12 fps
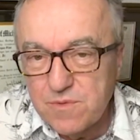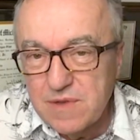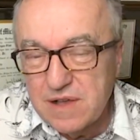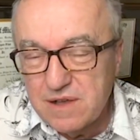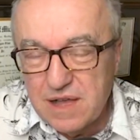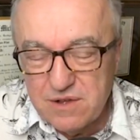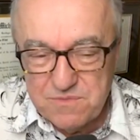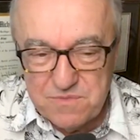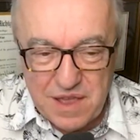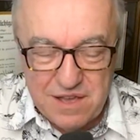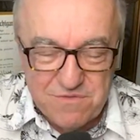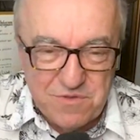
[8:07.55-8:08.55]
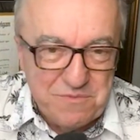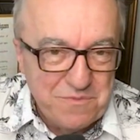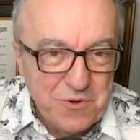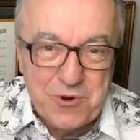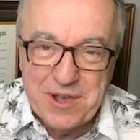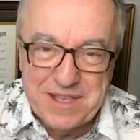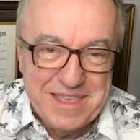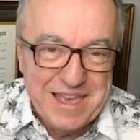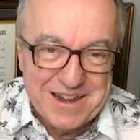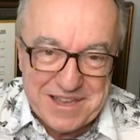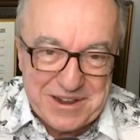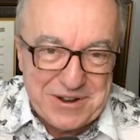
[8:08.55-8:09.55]
I'll have more on
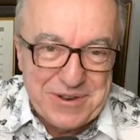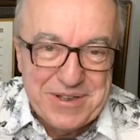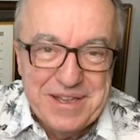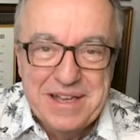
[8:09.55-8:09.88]
that later.